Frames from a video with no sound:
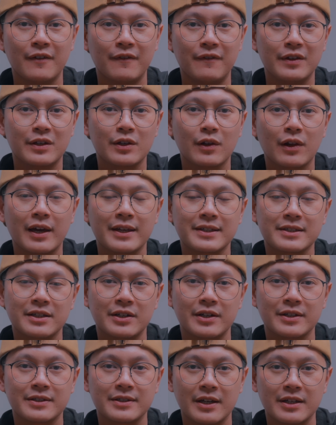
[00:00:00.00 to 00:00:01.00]
Video lights are
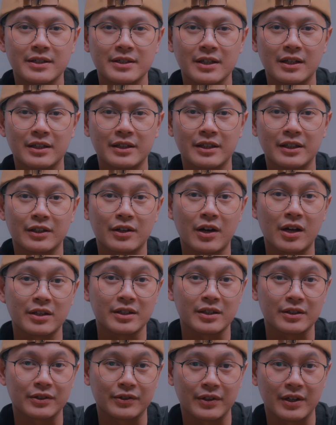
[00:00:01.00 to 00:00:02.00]
essential in content